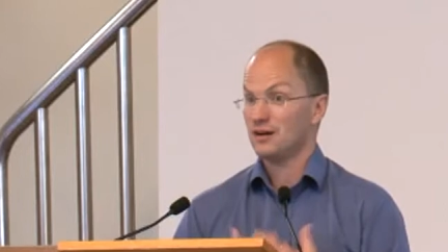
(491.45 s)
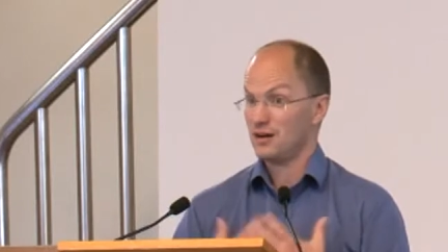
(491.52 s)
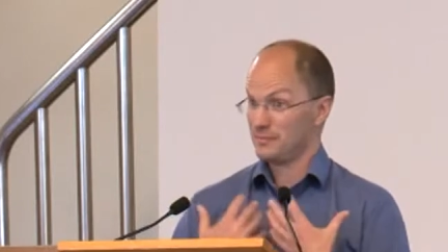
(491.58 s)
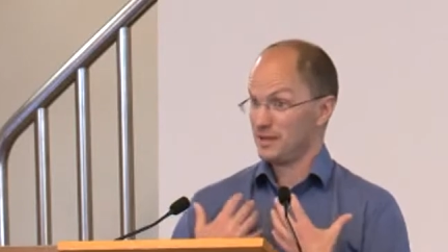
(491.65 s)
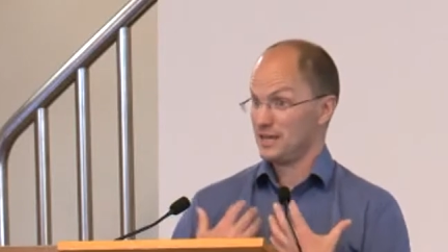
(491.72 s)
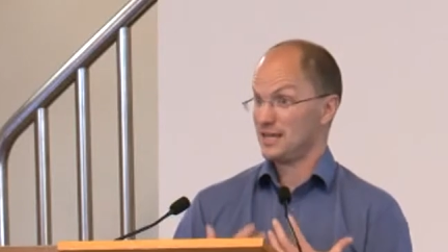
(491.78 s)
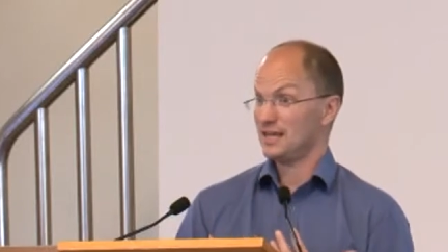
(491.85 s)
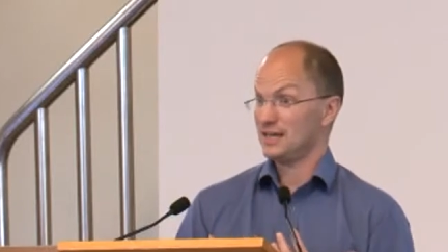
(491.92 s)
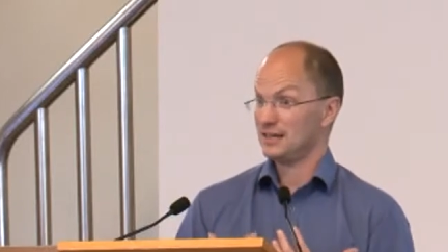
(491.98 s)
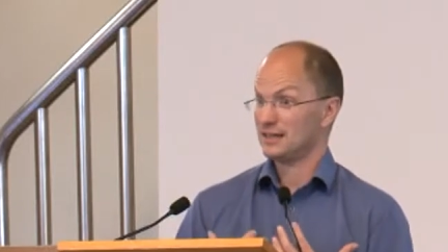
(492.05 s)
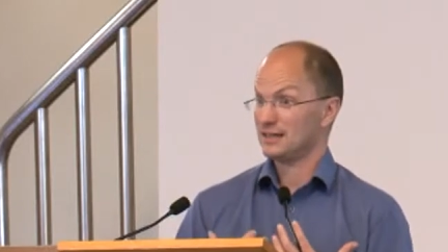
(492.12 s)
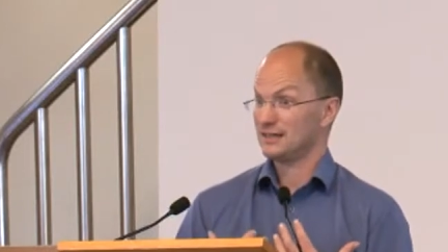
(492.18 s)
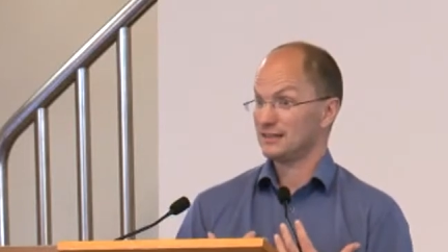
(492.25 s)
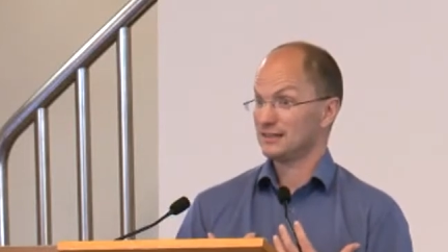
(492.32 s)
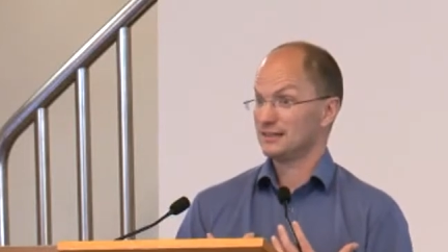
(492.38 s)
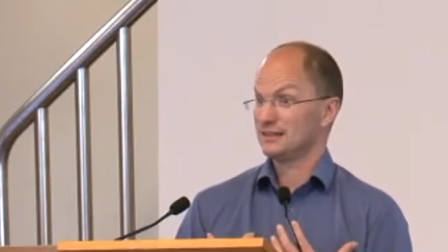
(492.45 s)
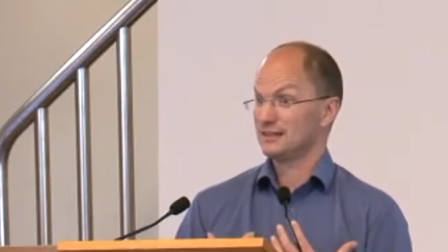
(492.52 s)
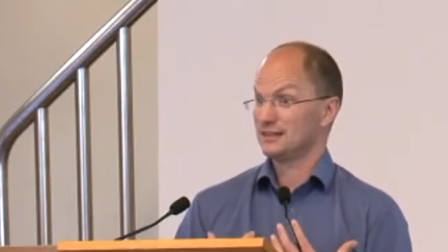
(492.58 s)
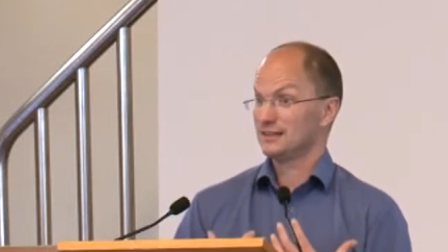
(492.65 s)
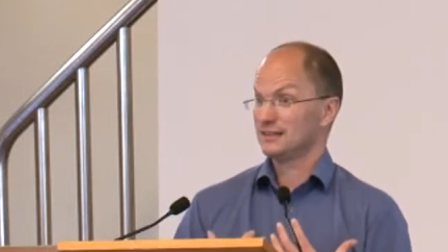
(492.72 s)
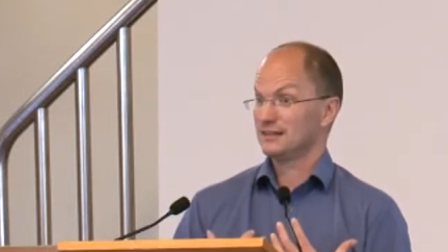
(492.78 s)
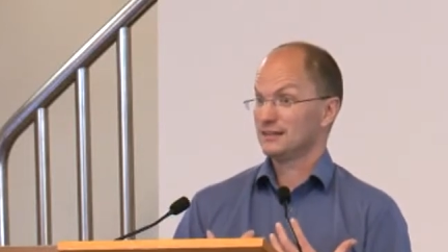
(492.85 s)
I'm here
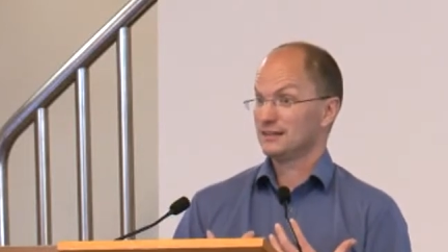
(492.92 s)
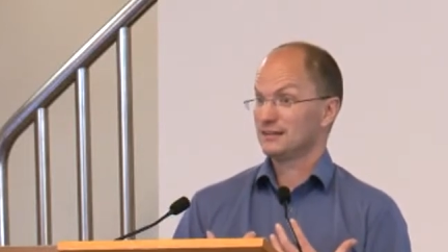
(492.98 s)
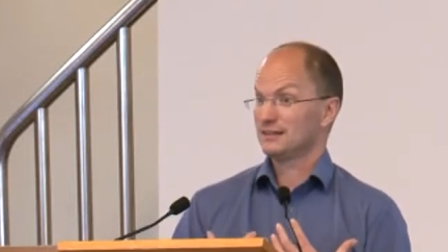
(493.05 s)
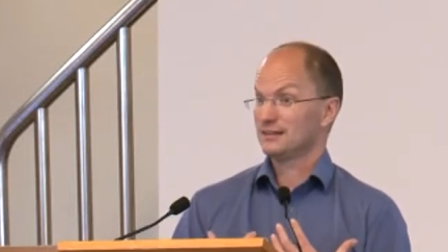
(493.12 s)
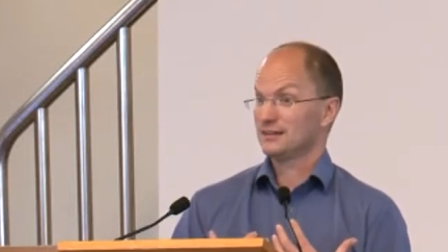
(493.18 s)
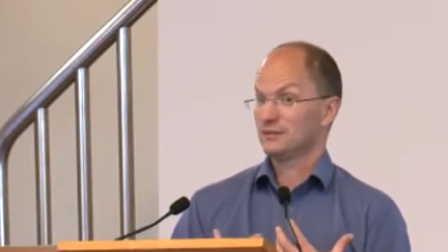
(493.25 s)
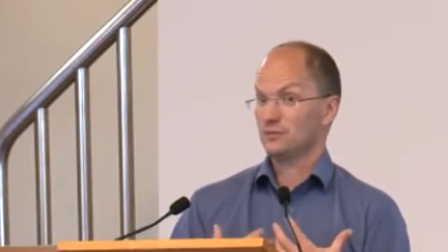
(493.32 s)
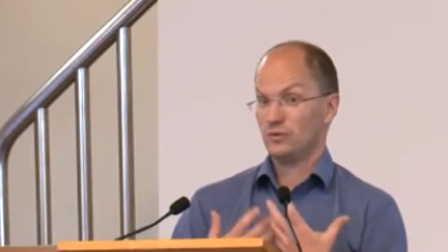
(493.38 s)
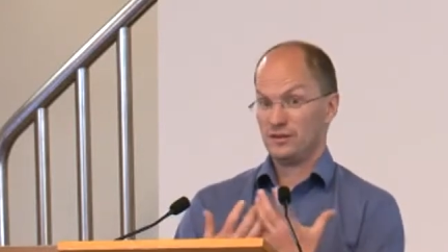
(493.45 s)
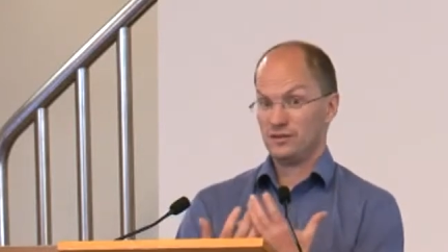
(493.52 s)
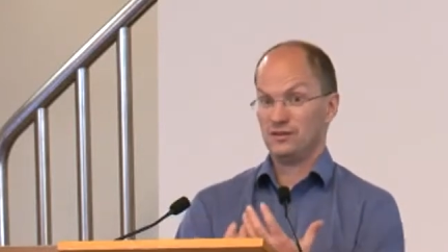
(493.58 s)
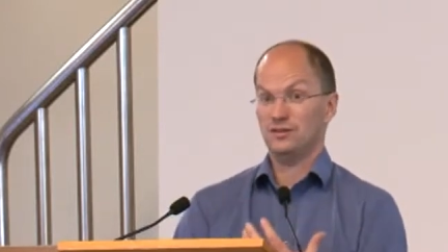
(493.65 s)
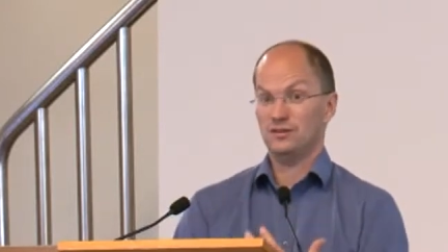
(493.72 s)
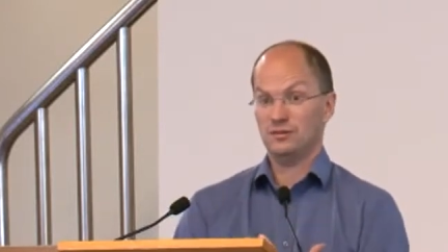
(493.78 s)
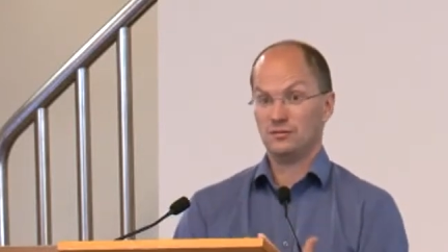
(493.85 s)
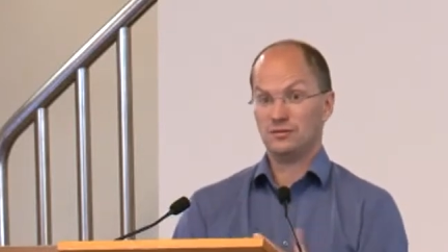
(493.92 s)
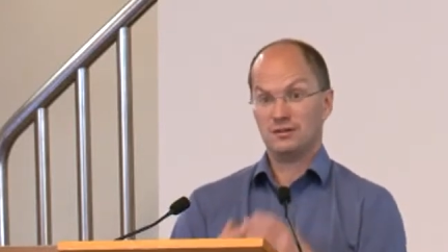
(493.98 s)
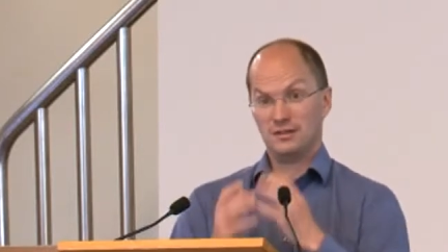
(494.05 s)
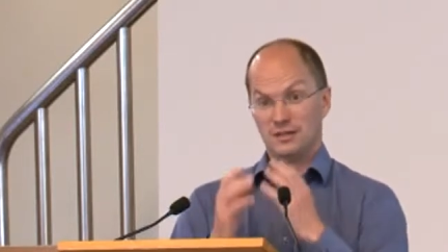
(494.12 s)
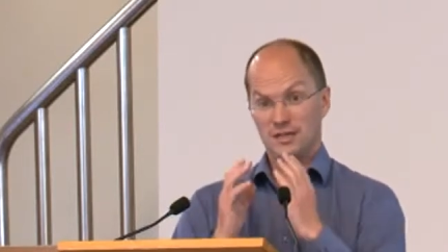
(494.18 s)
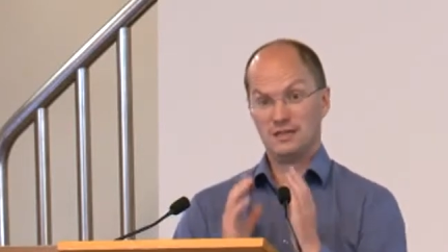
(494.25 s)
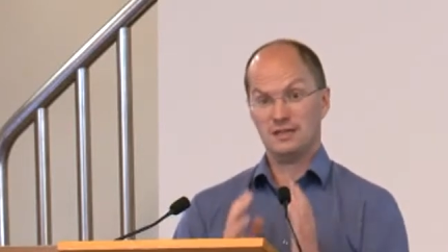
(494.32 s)
with you
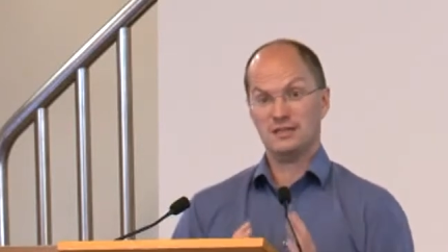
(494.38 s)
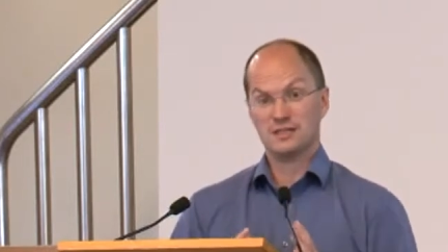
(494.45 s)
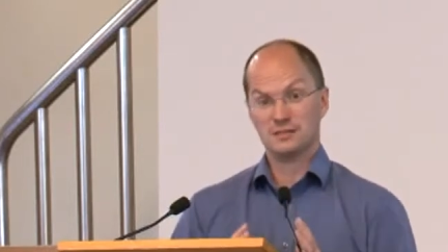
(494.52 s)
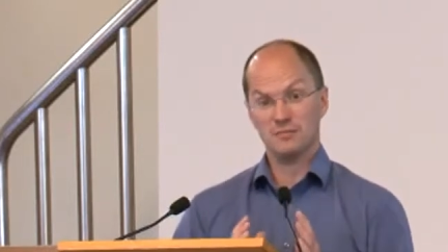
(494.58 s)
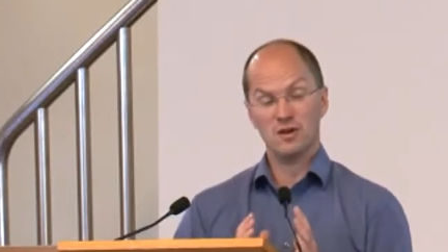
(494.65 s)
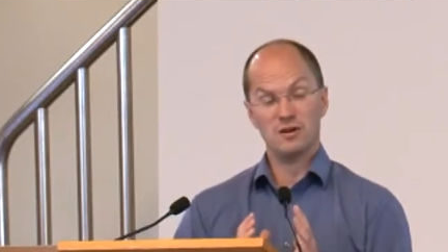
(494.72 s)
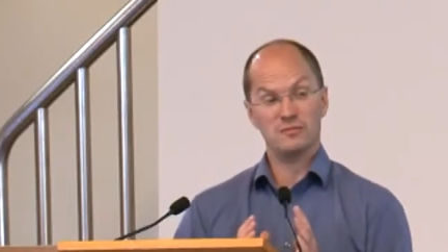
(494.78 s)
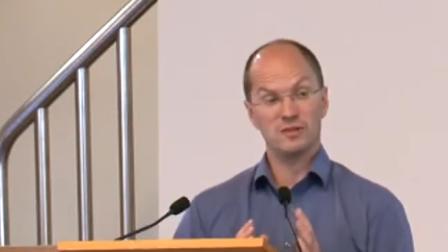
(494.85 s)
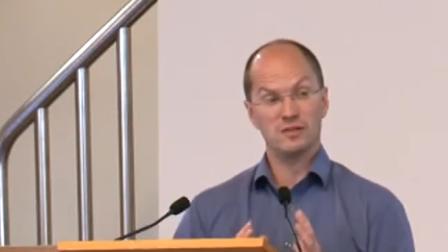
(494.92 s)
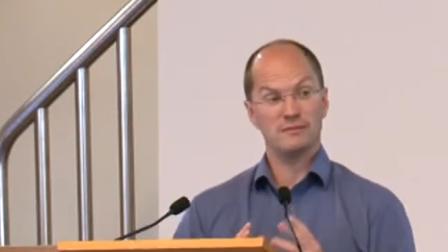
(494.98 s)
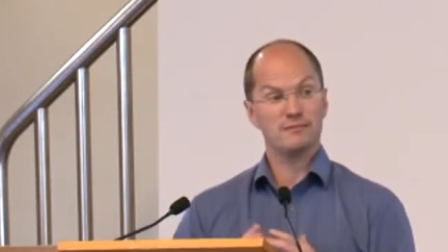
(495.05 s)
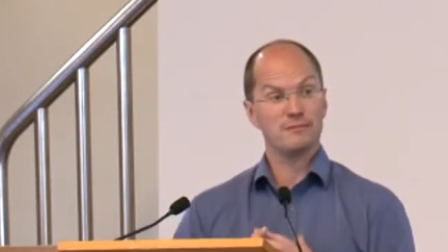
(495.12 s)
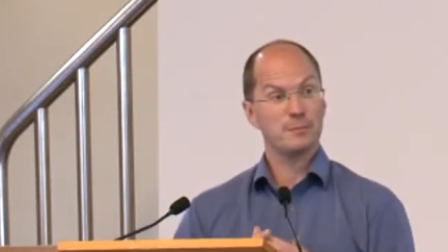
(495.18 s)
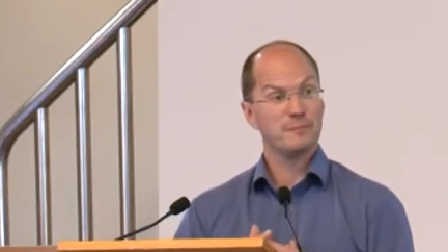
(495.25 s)
in this moment,